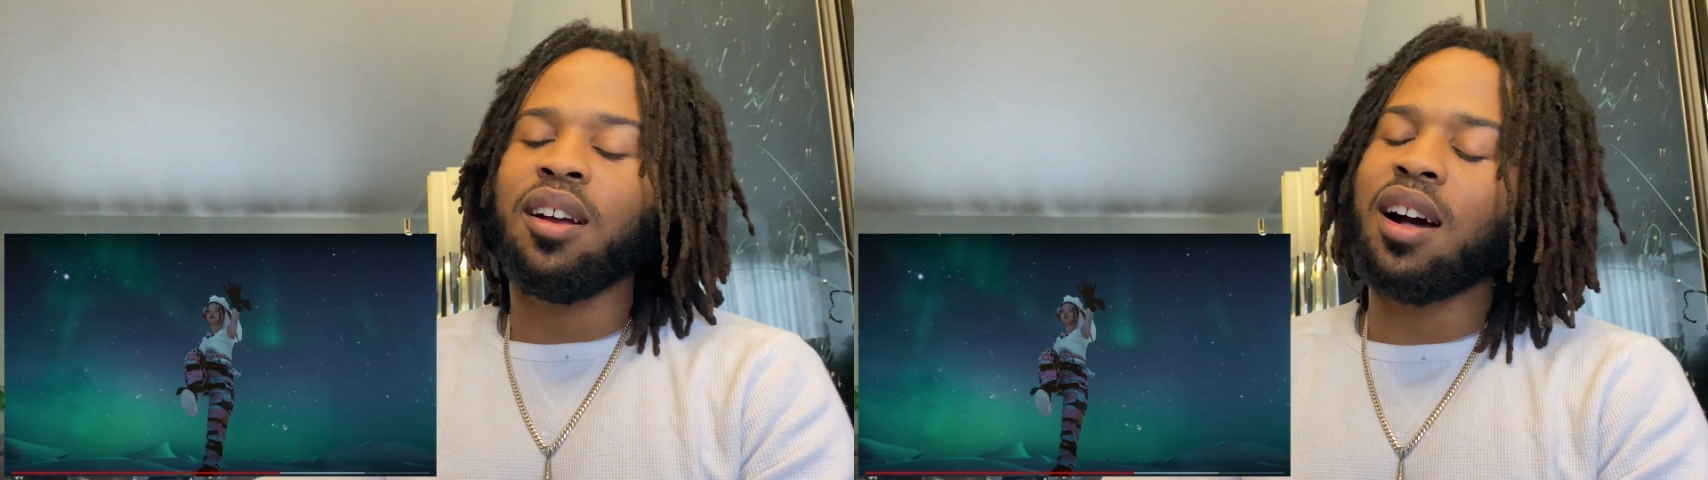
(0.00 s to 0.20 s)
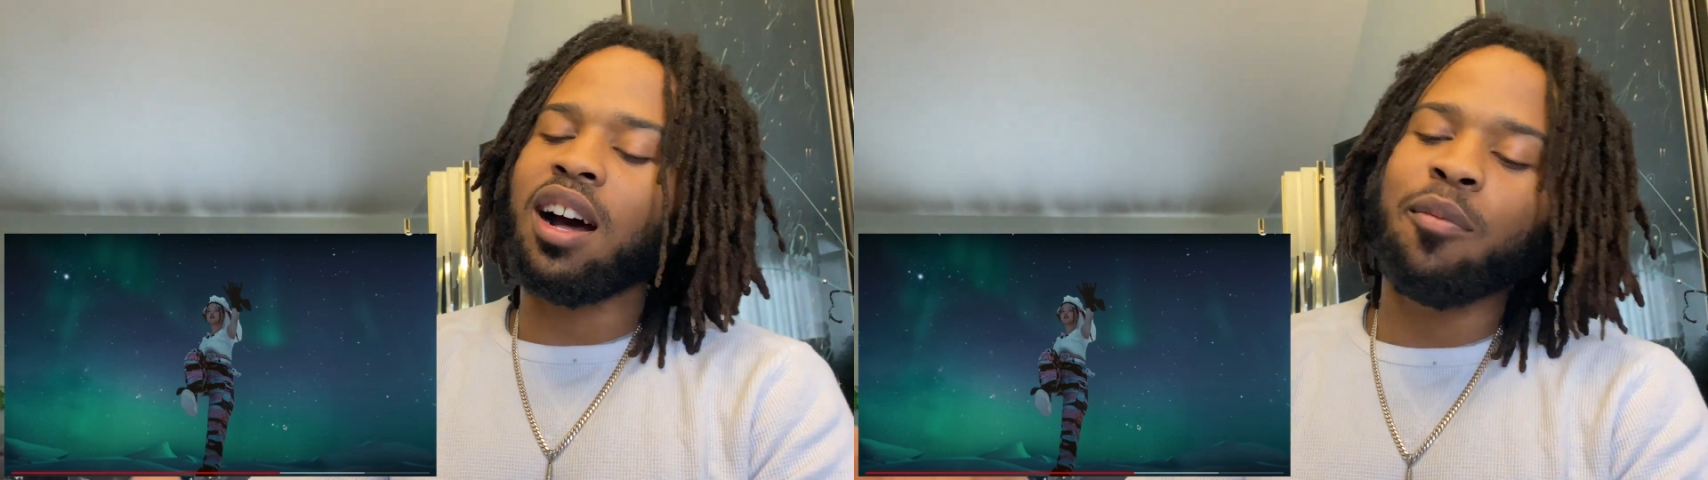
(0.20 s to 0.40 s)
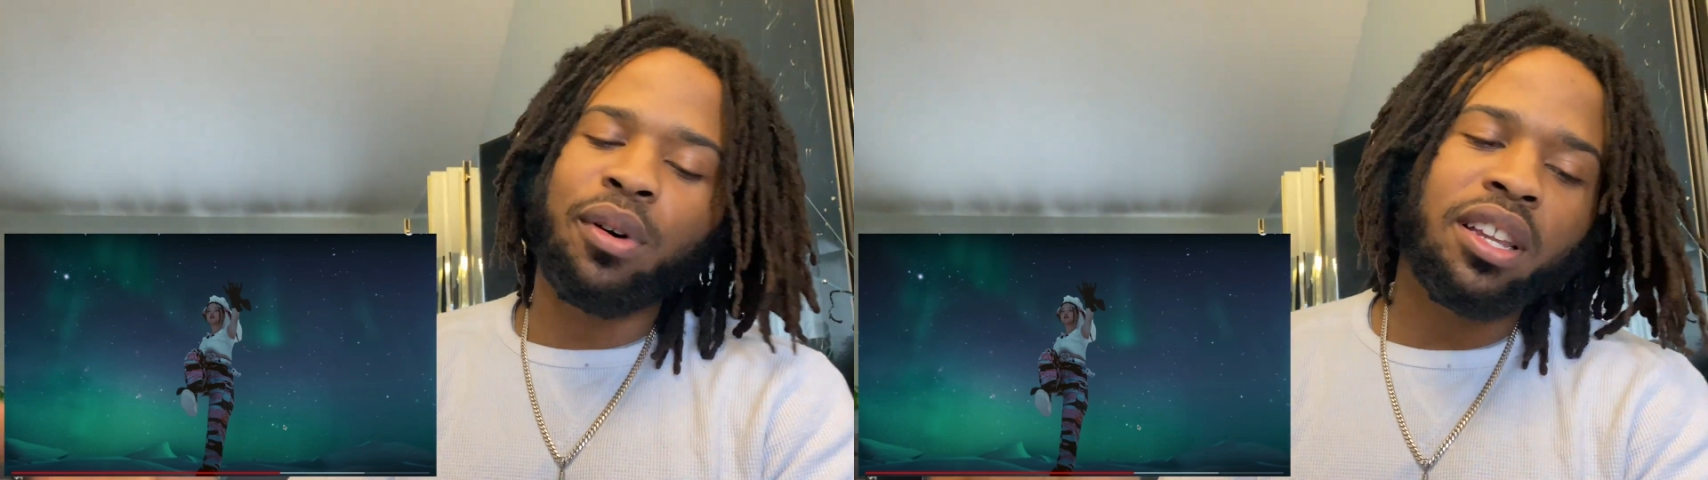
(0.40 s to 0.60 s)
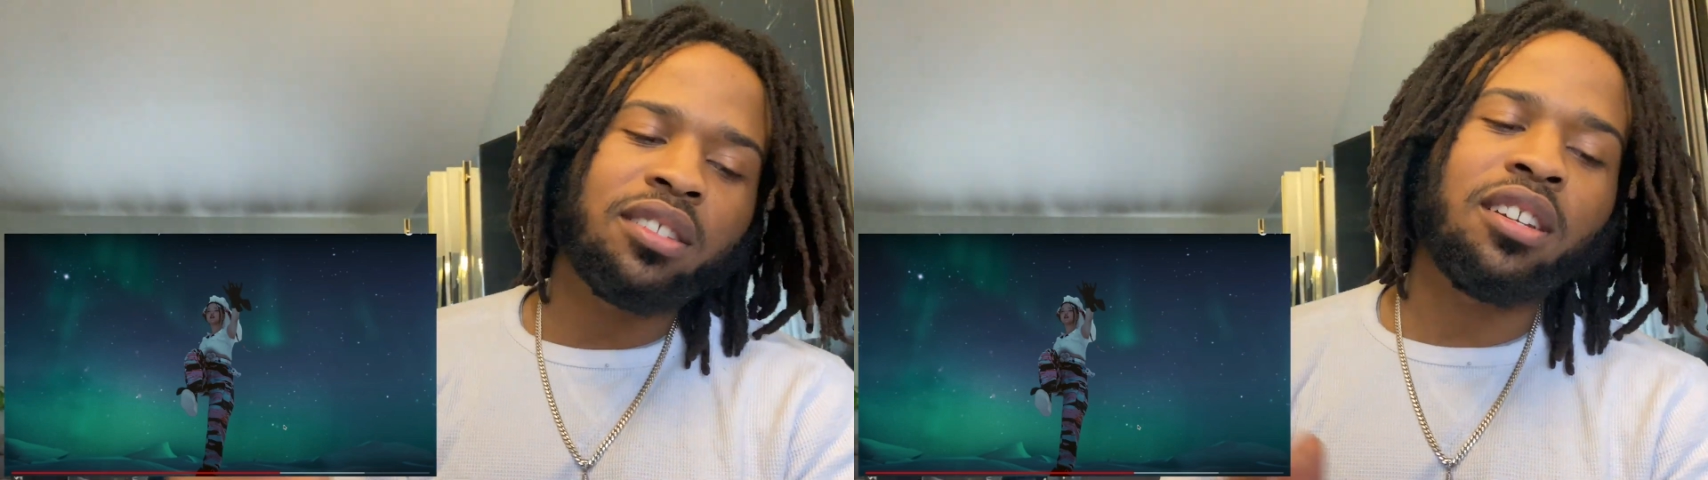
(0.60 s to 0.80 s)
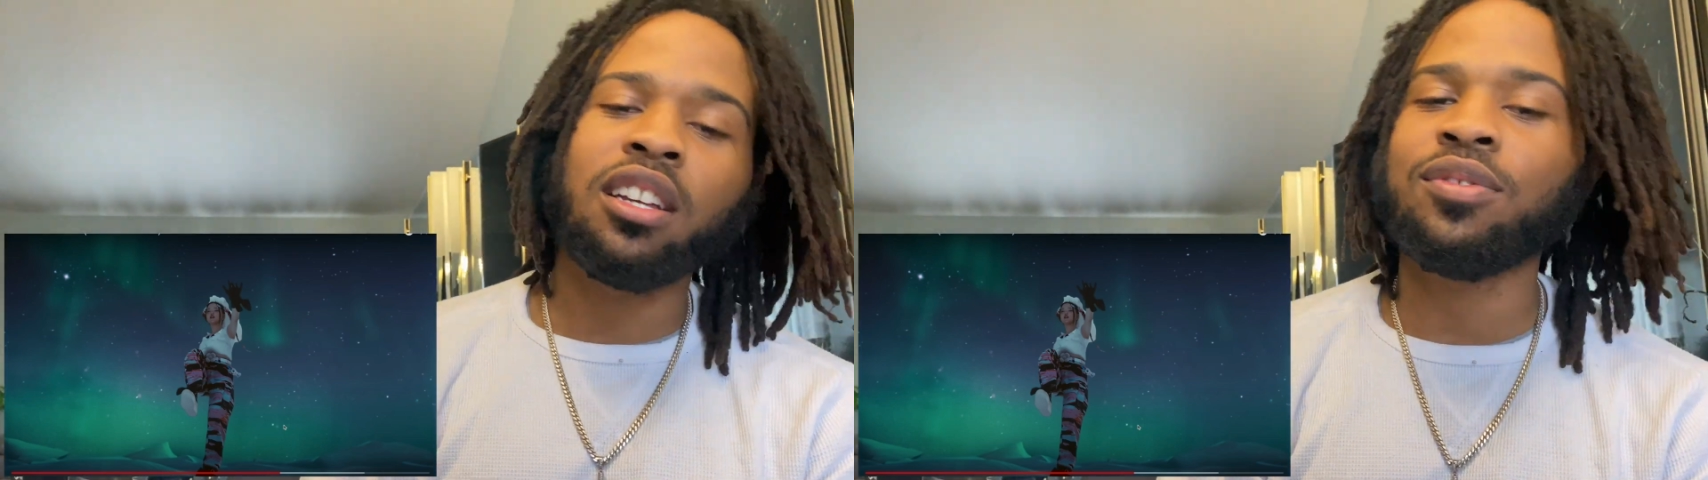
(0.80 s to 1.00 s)
I
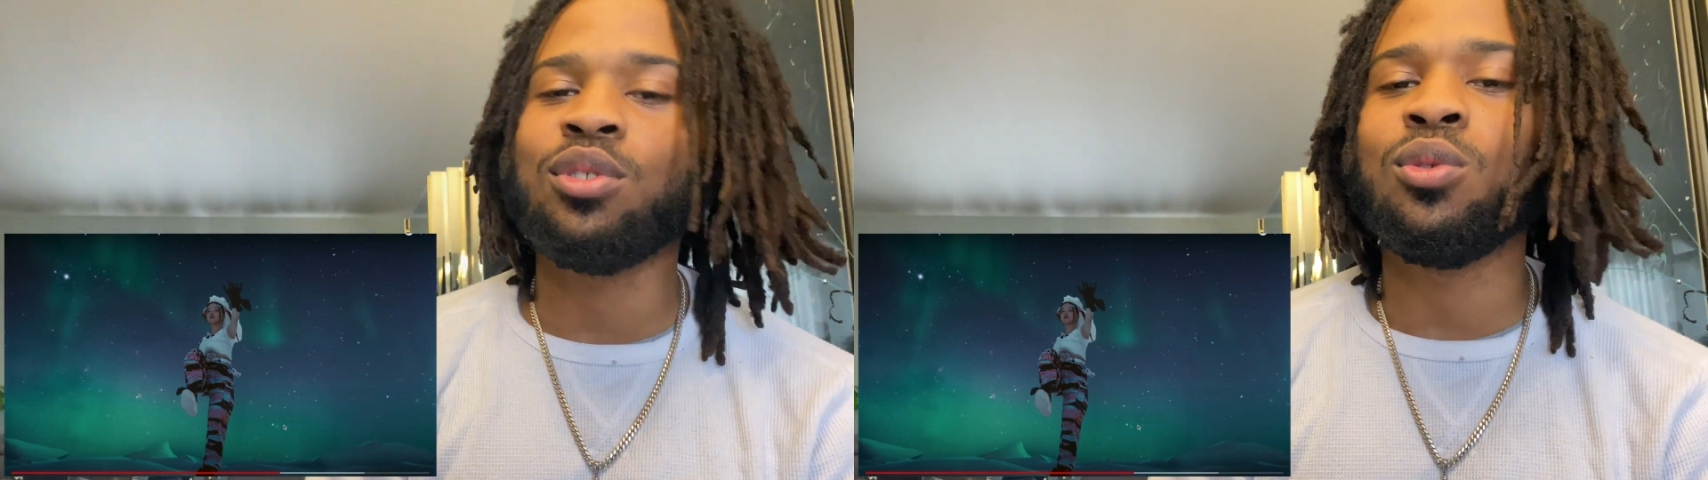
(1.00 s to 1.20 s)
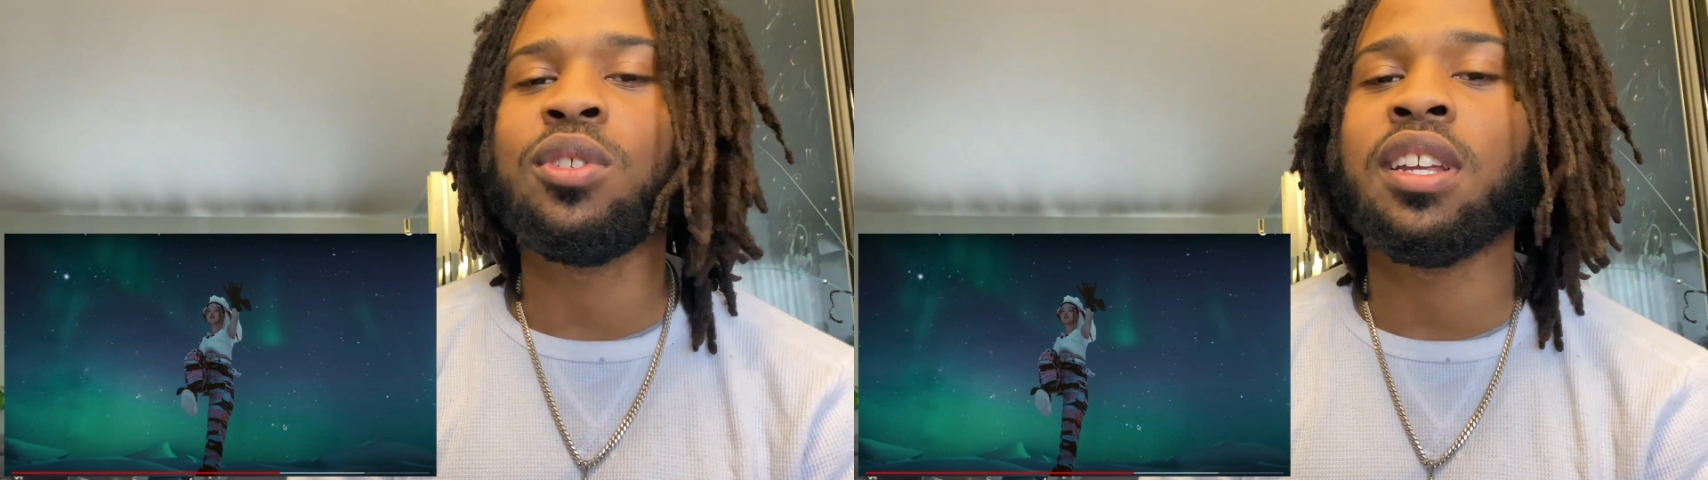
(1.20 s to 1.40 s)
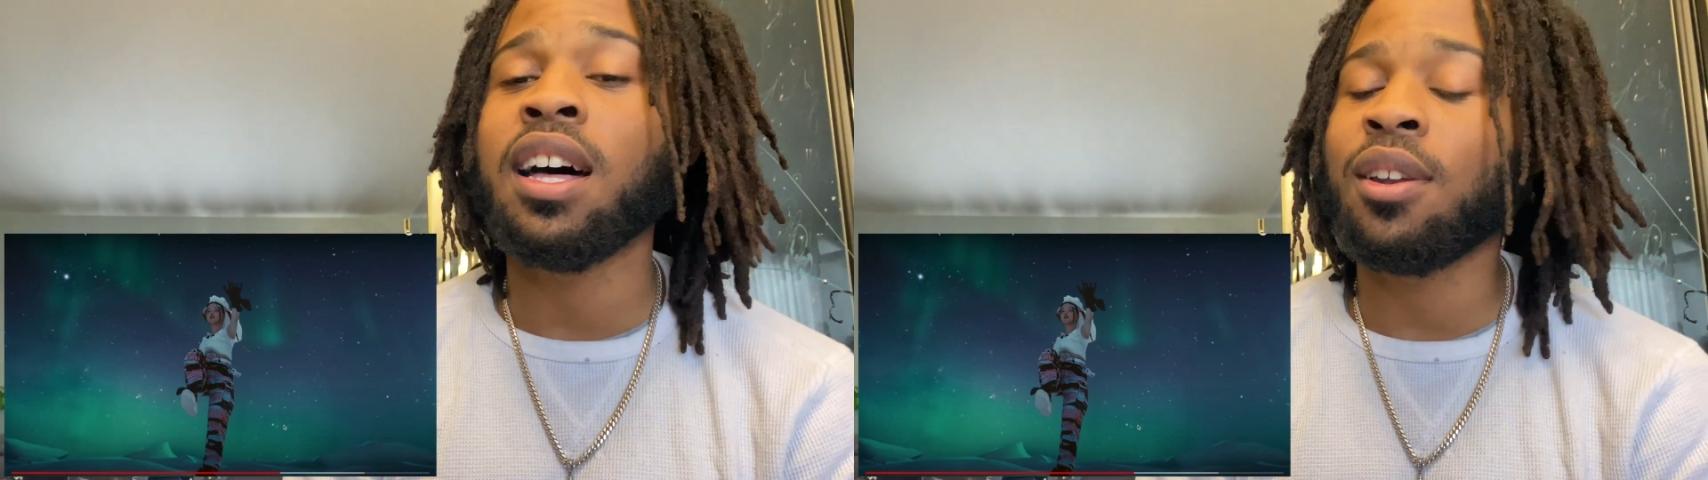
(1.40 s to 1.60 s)
apologize for doing that.